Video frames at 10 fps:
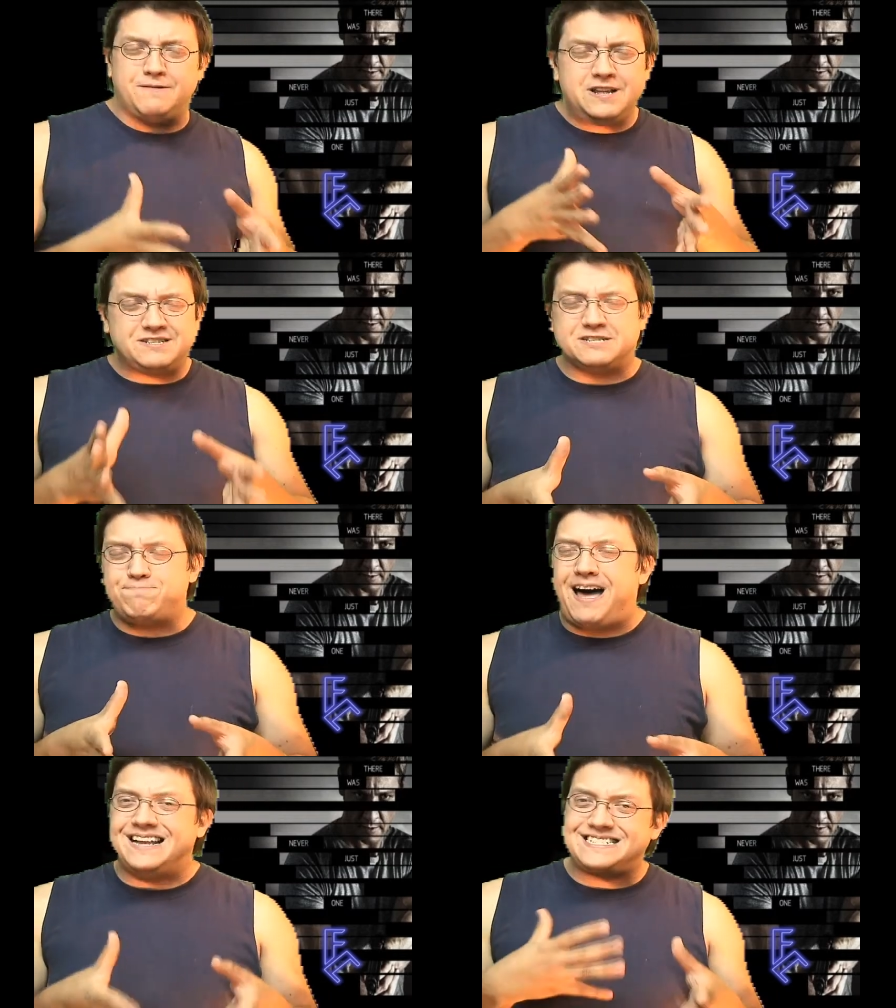You know,
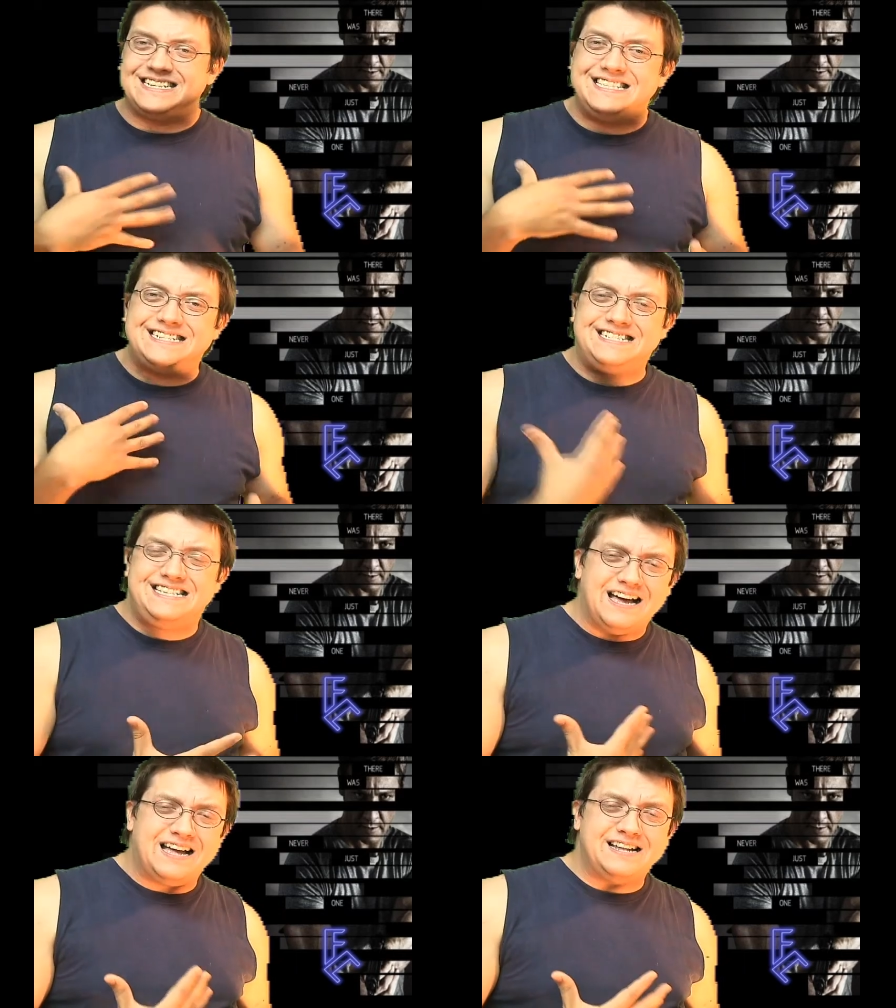spots in this
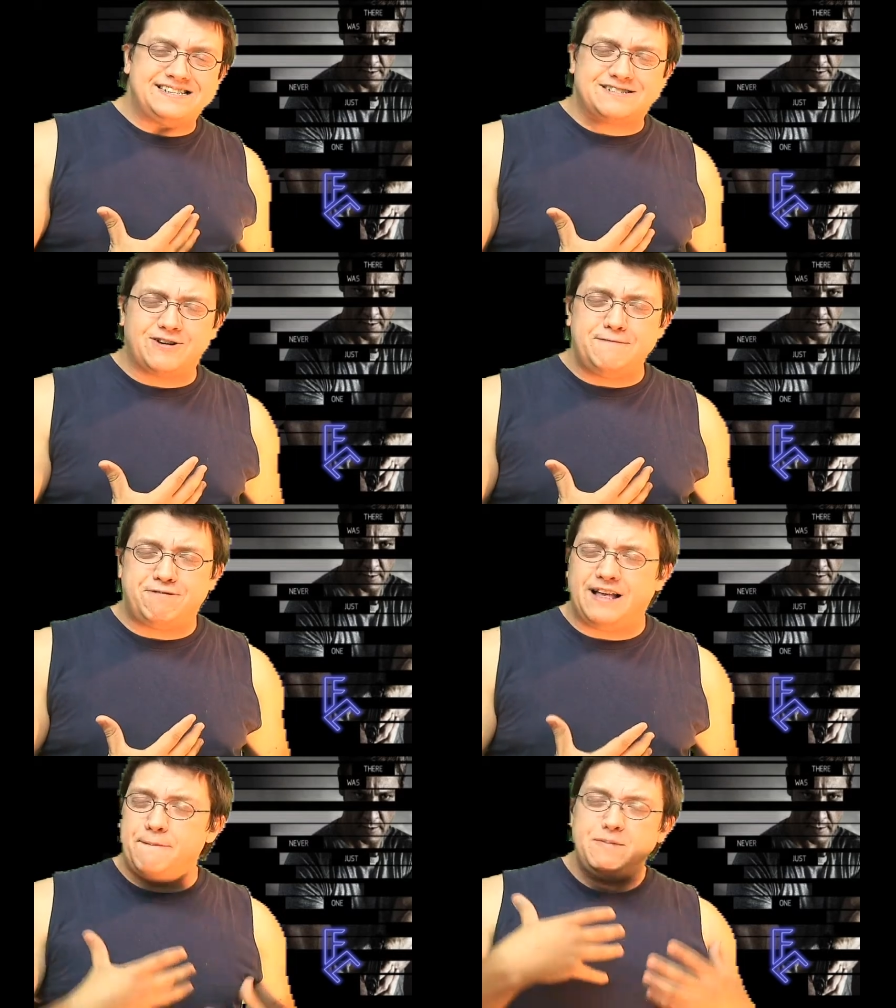uh,
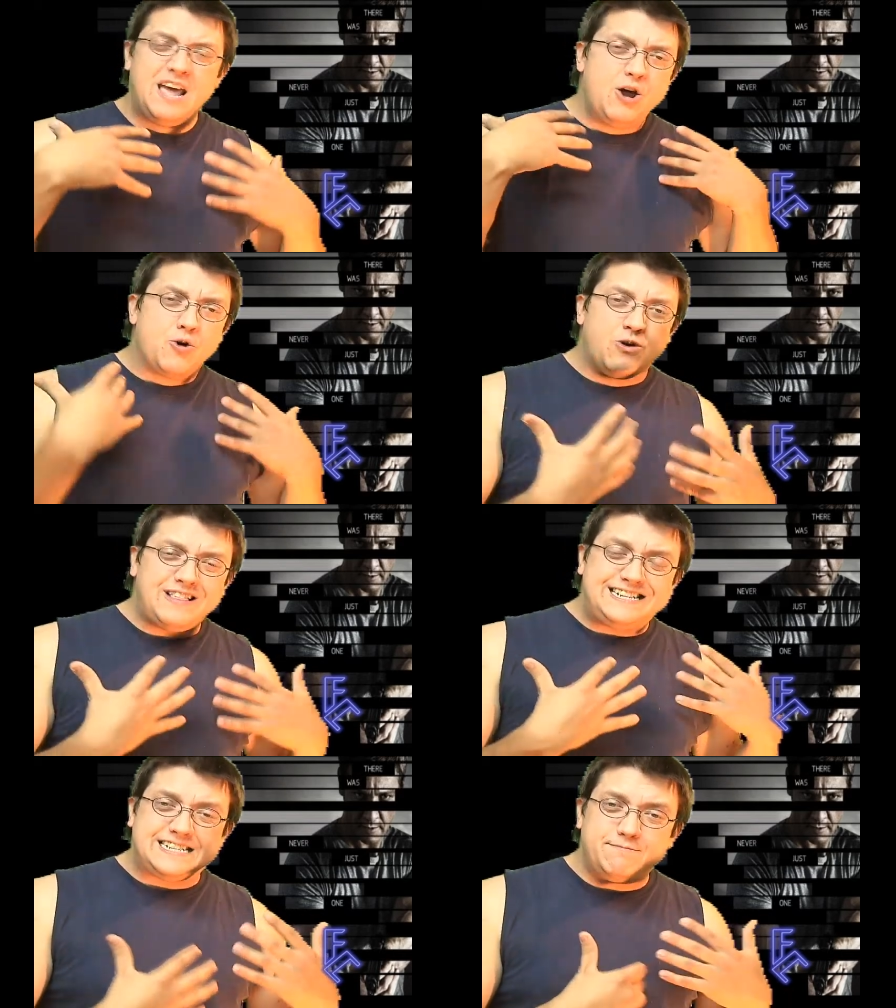screenplay
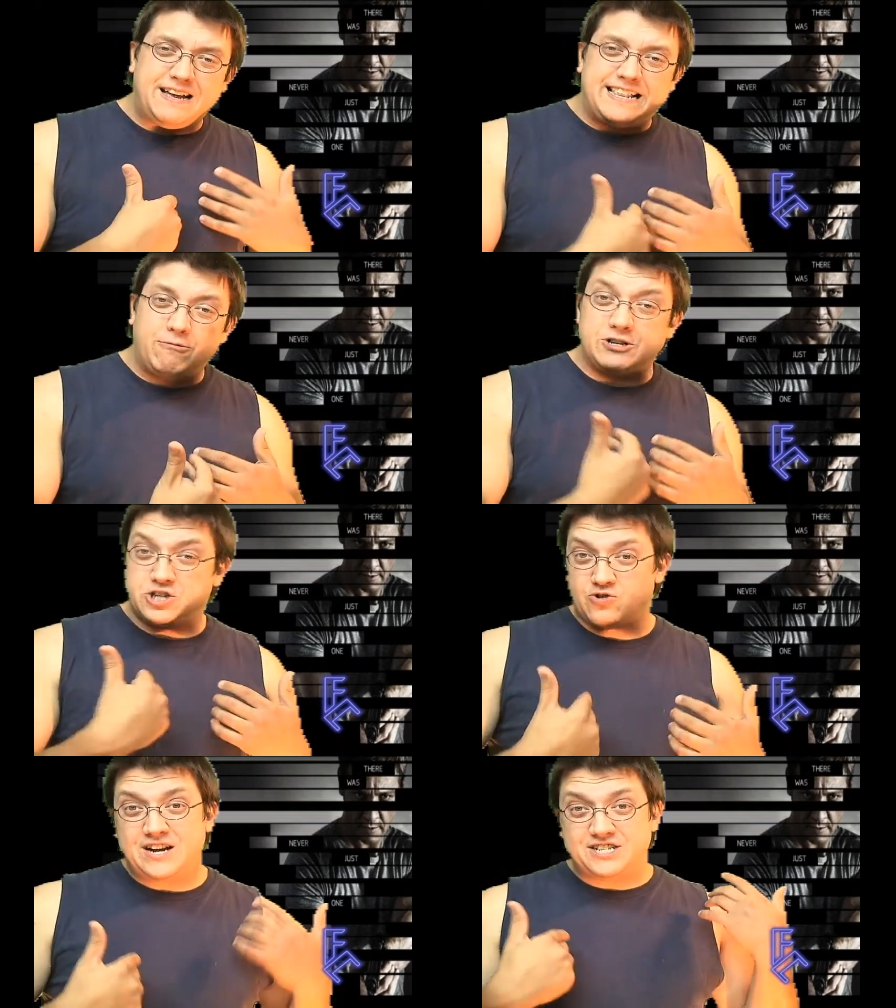really seemed like they were
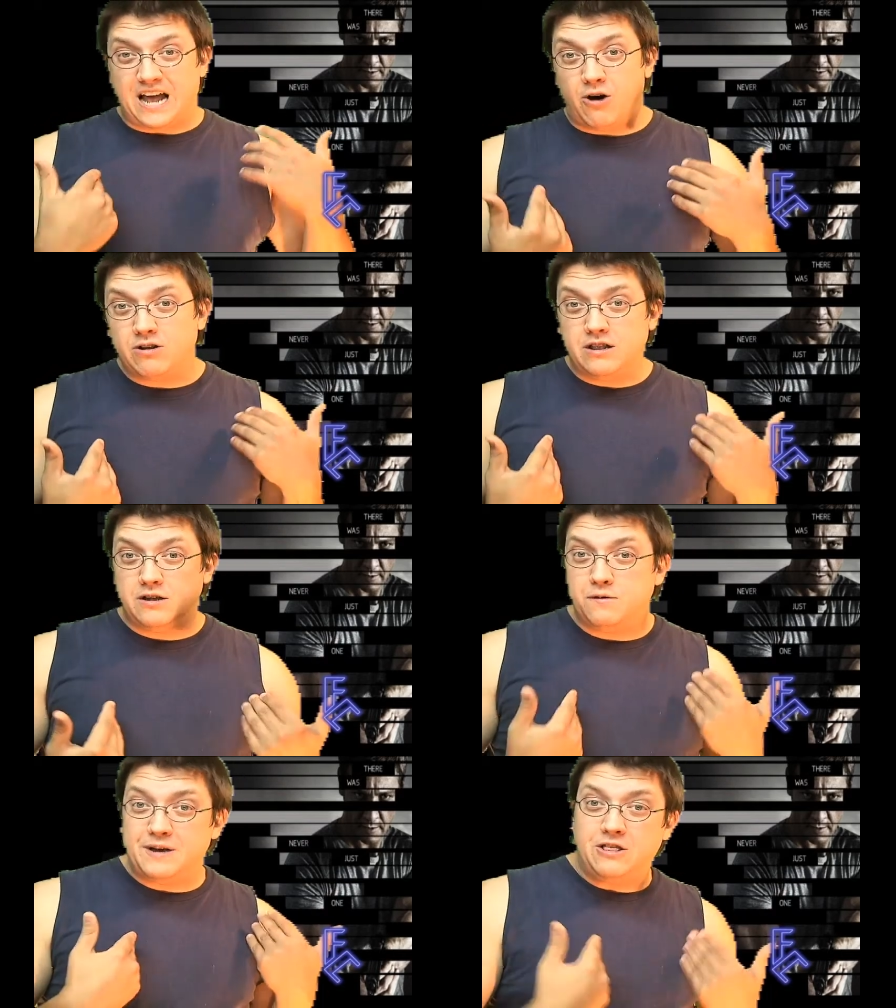stretched out a
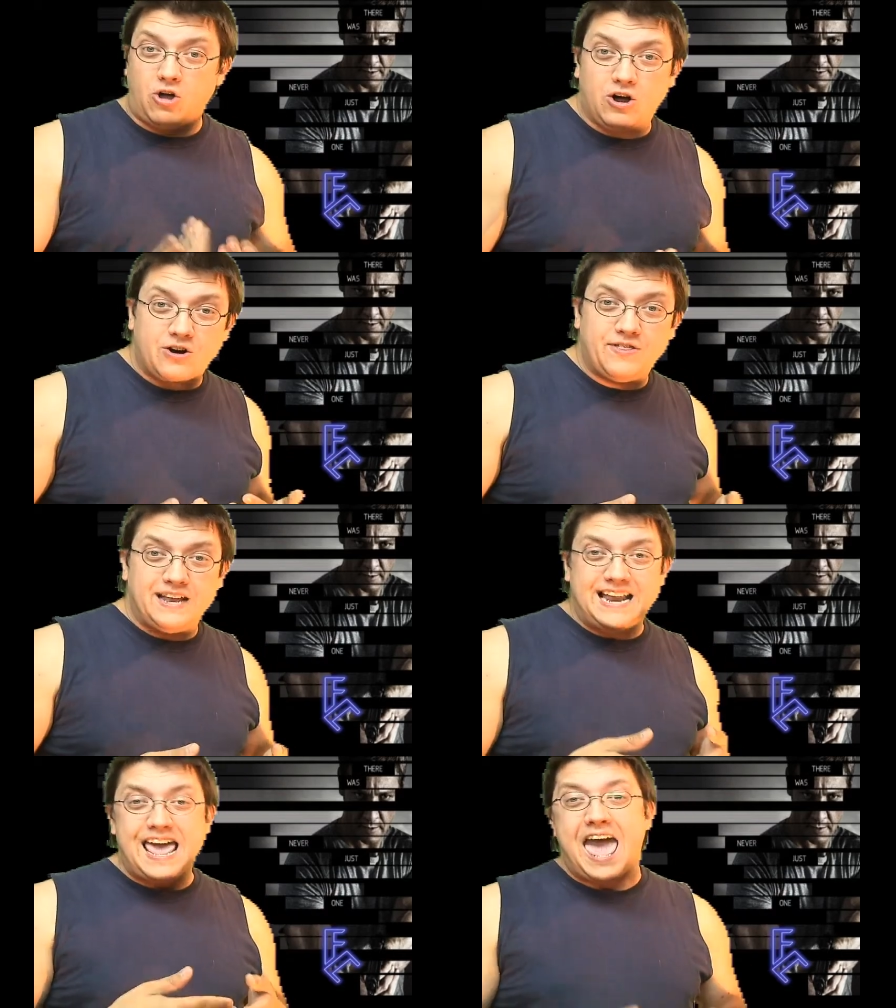little bit longer
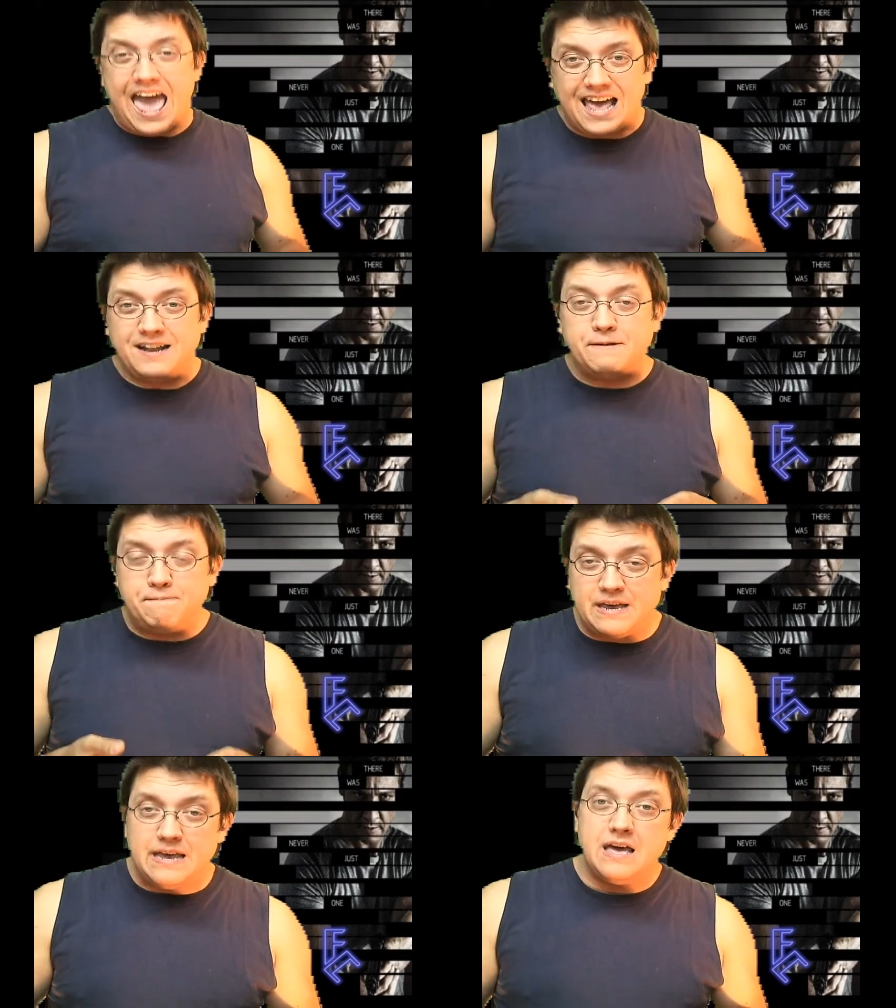than they had to
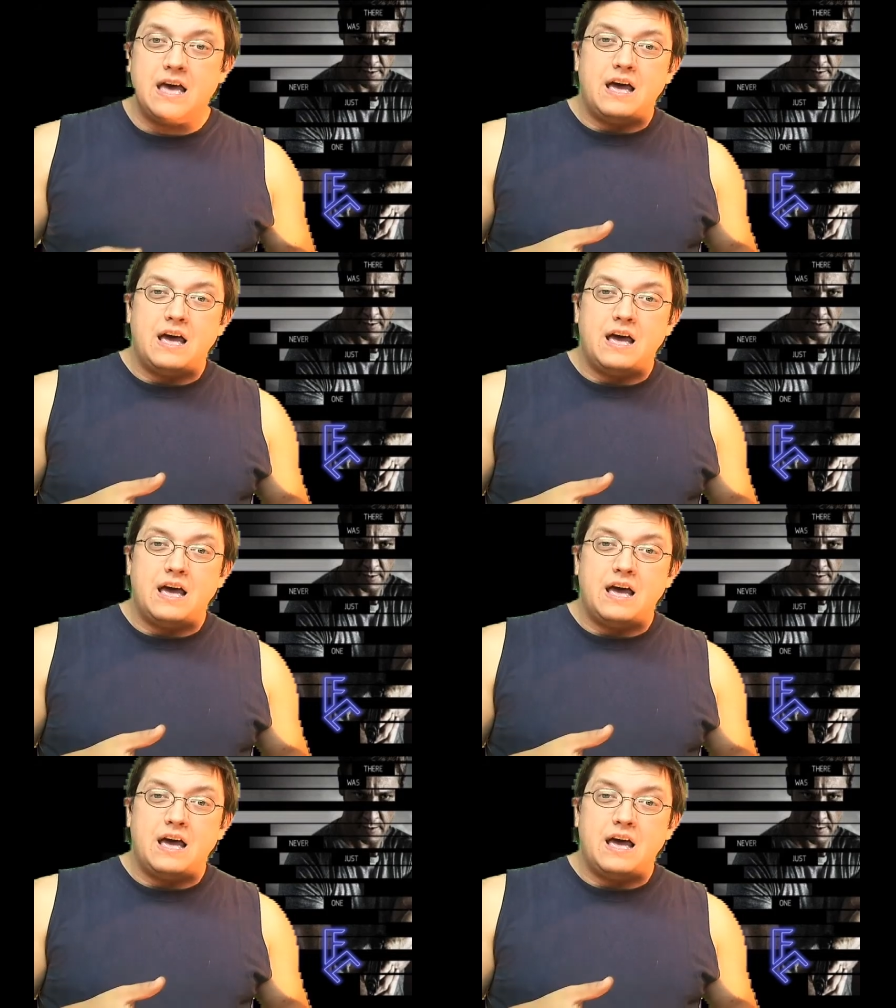be.